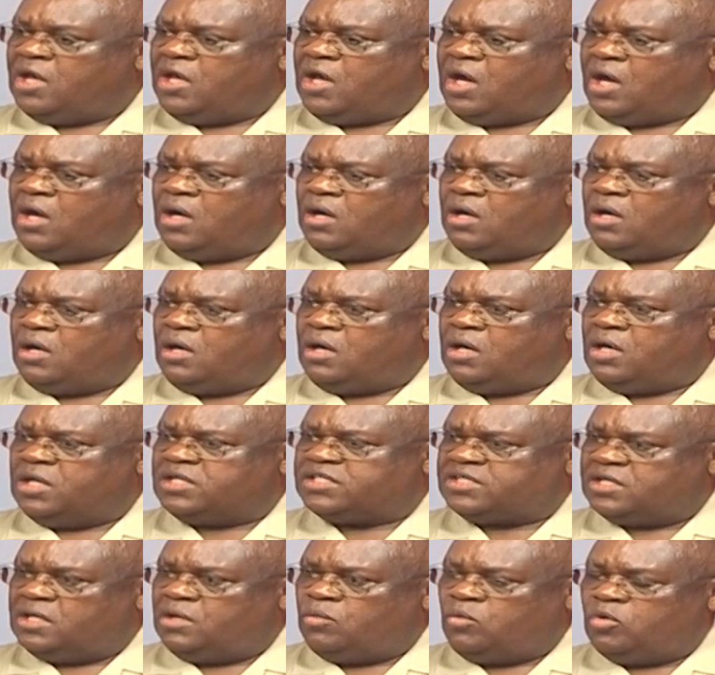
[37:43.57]
Uh, uh,
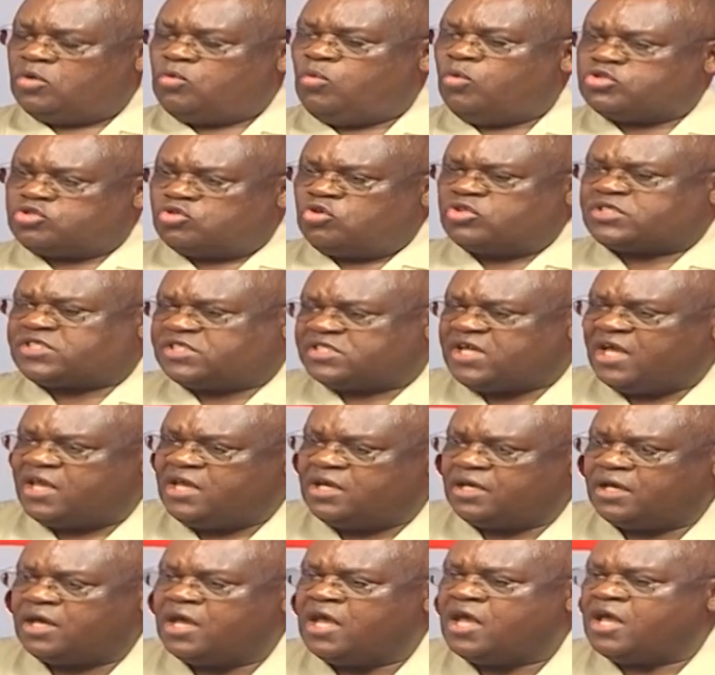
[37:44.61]
uh, uh was not
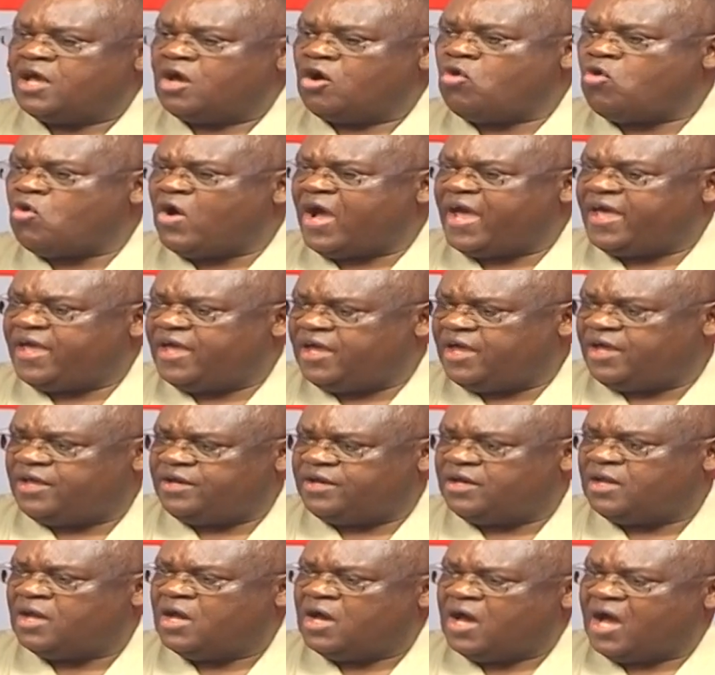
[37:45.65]
saying go
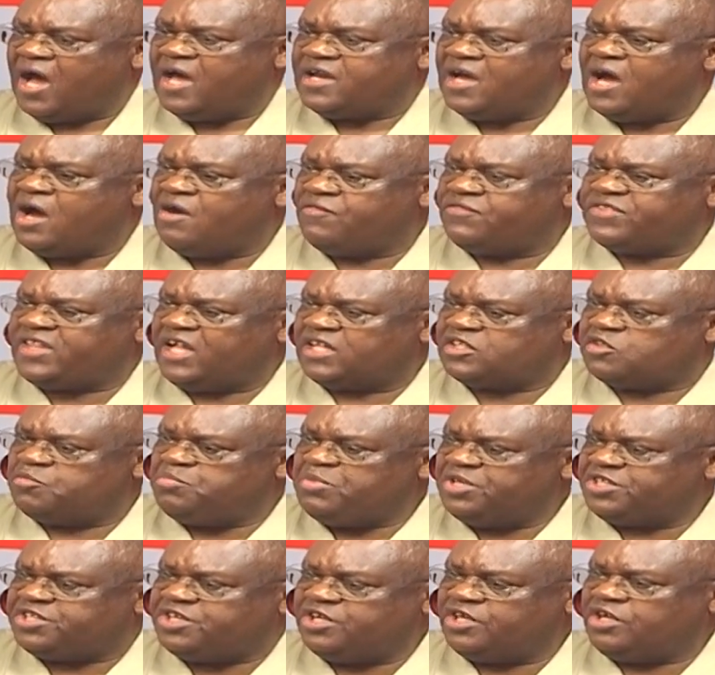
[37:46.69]
ahead and have that
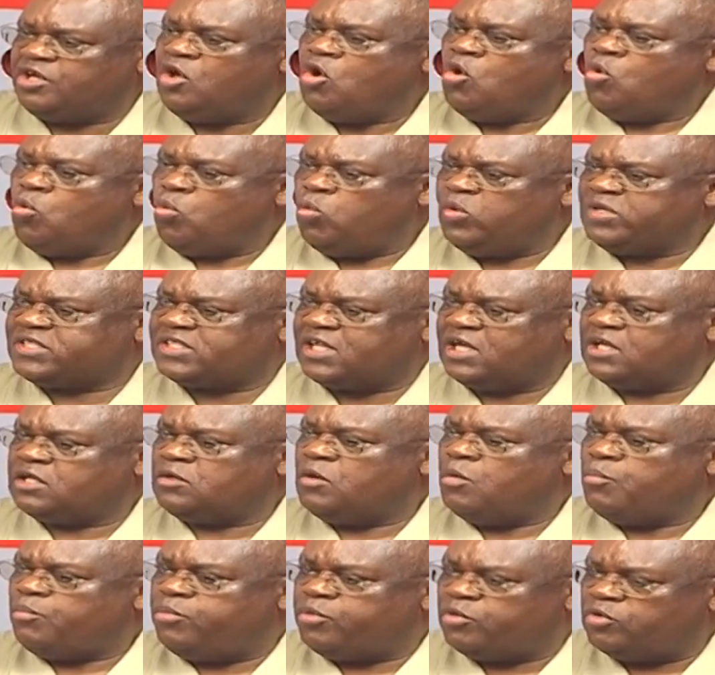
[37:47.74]
meeting. We shall
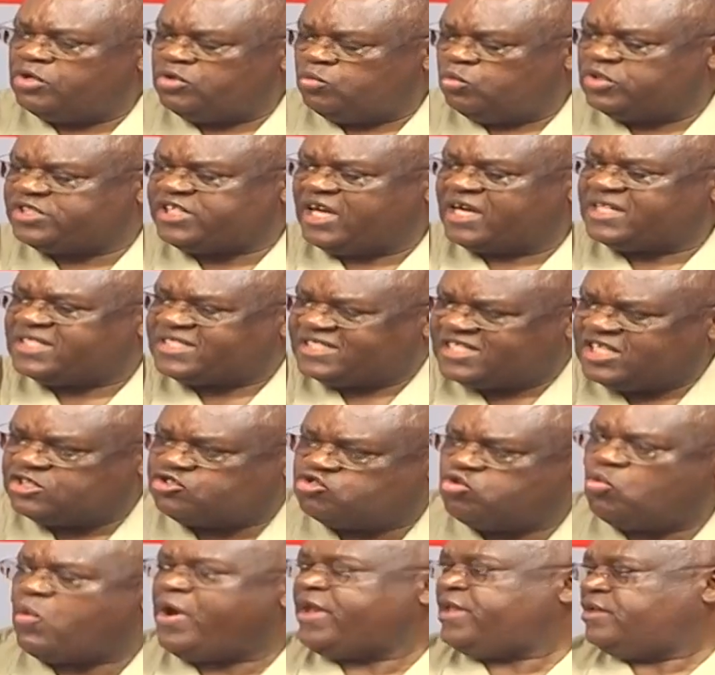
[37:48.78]
we shall
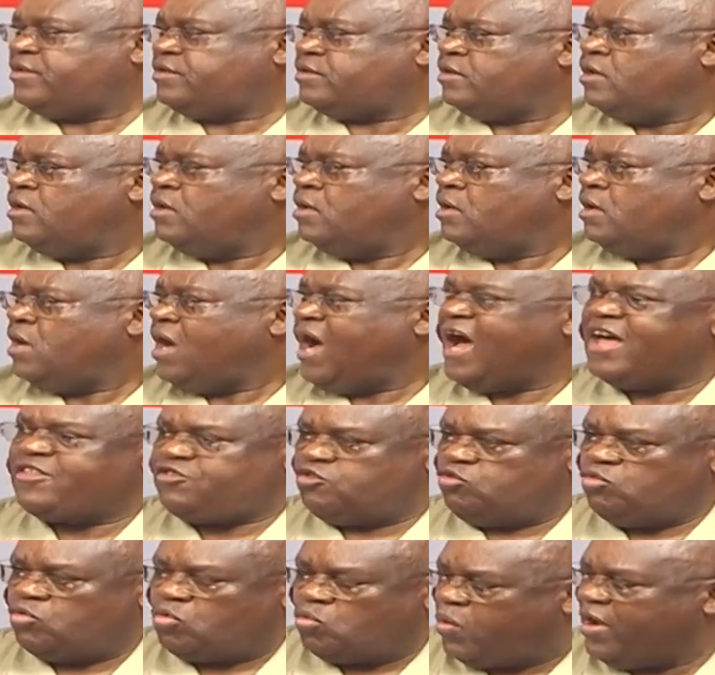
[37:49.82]
secure it as
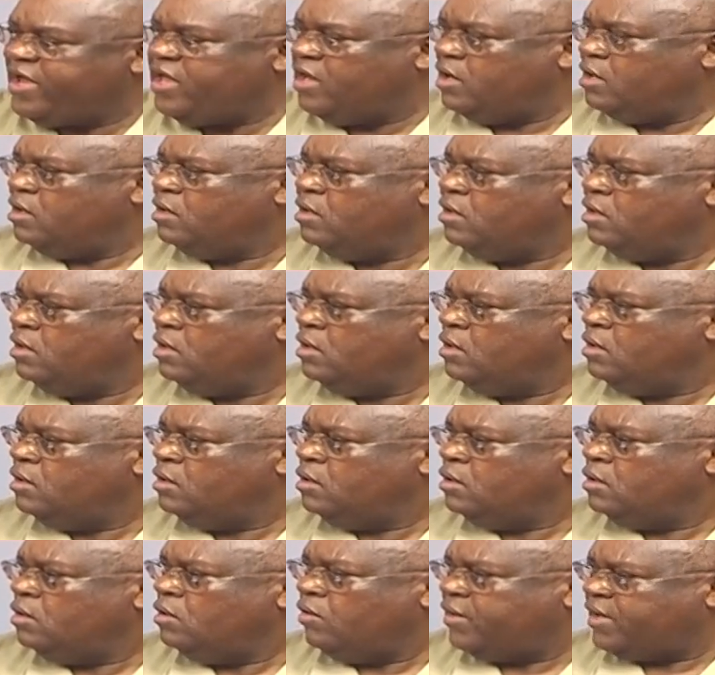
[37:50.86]
you require.
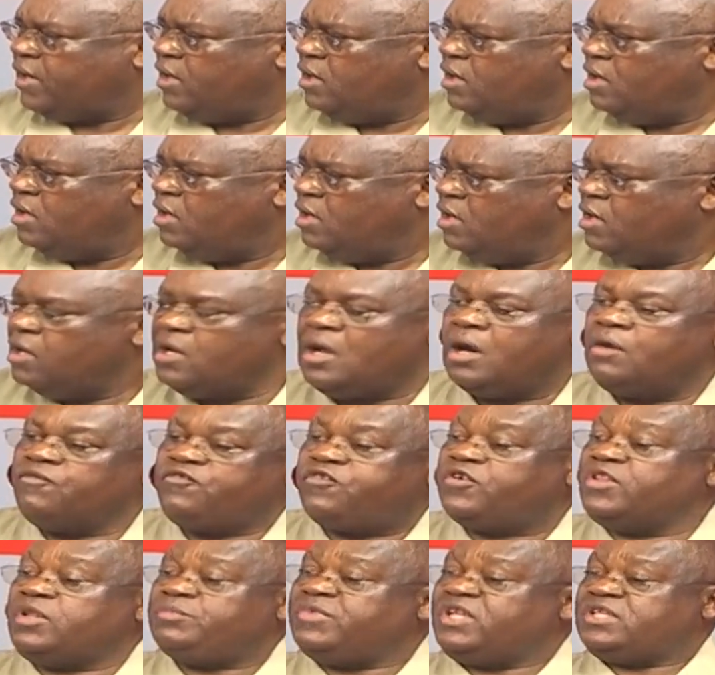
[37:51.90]
Okay. Now
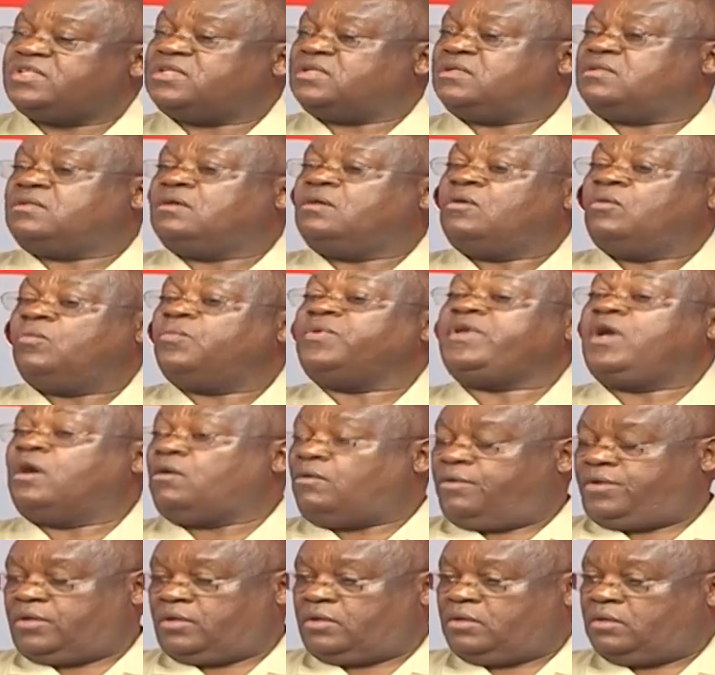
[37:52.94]
for them they said we are
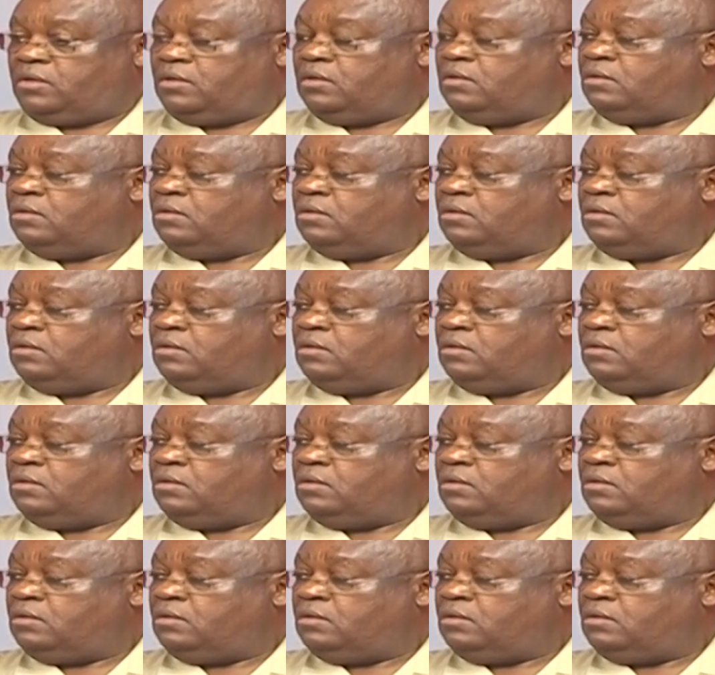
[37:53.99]
going.